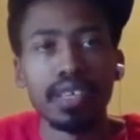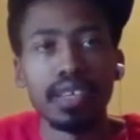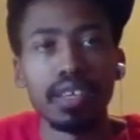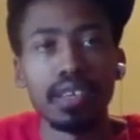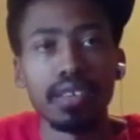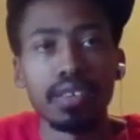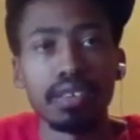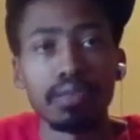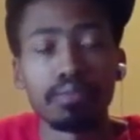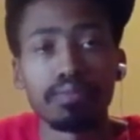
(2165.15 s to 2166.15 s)
And
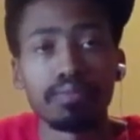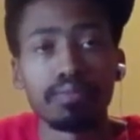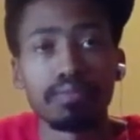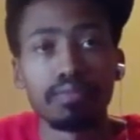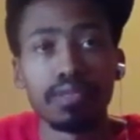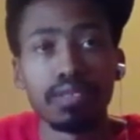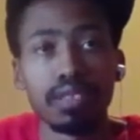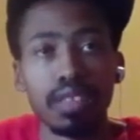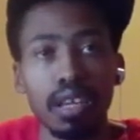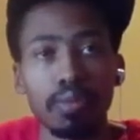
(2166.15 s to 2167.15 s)
I'm
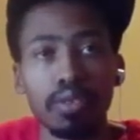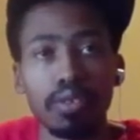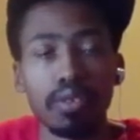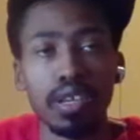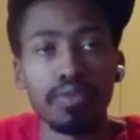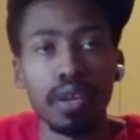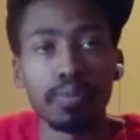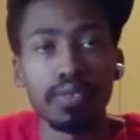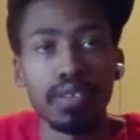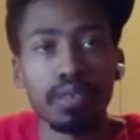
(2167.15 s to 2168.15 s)
gonna go ahead and wrap
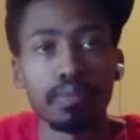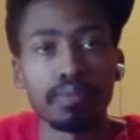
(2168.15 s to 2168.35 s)
this up.